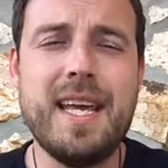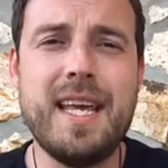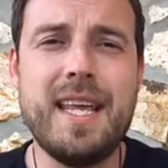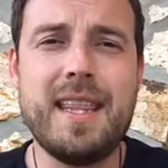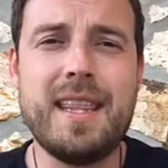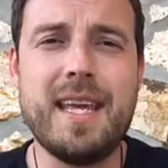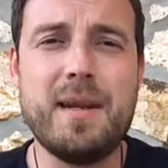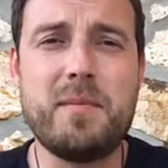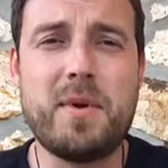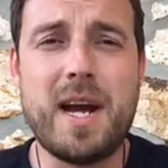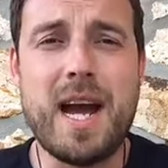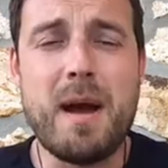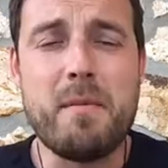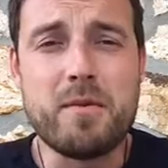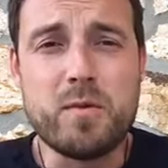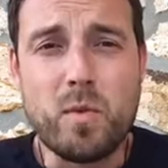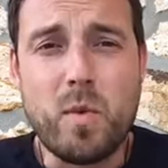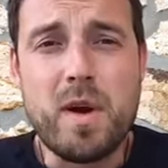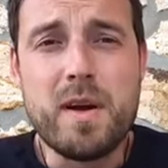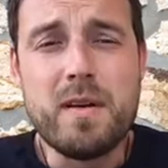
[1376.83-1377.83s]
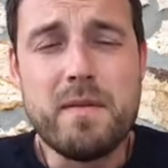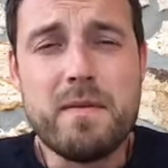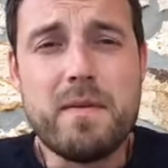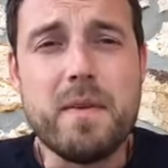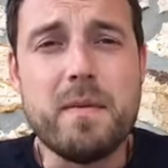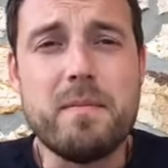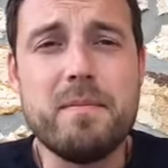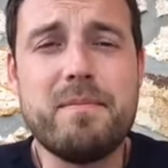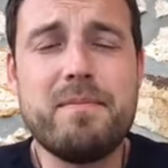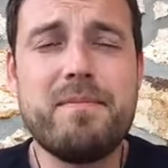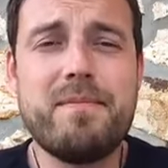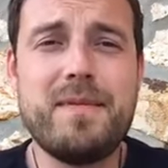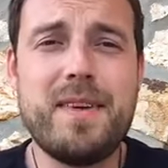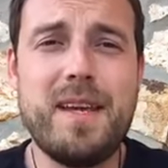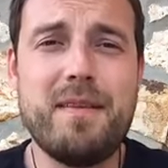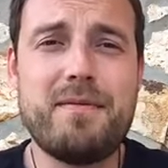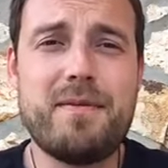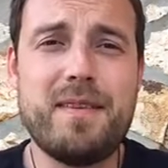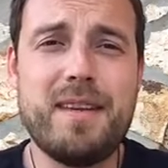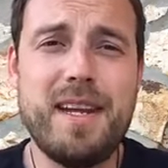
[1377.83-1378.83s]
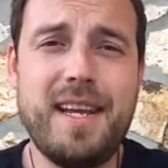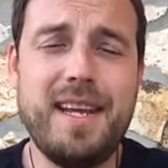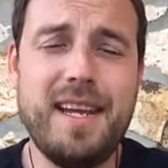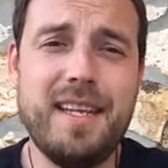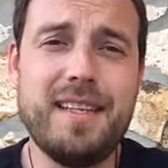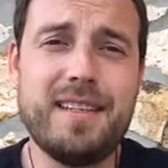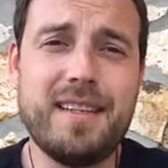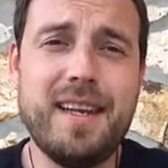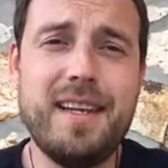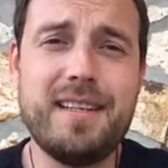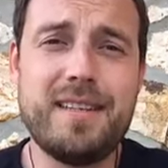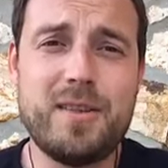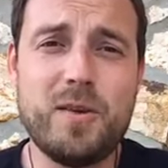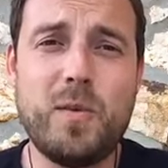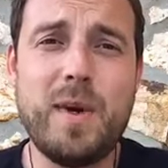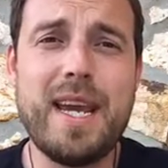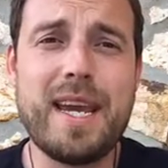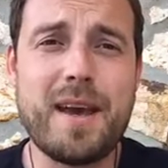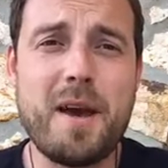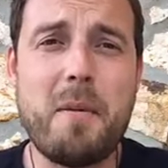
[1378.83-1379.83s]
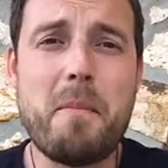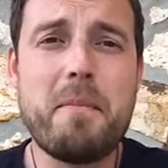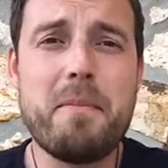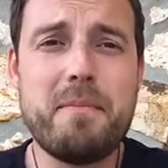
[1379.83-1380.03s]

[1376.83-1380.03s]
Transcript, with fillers: then perhaps one of them if, is is to wake up,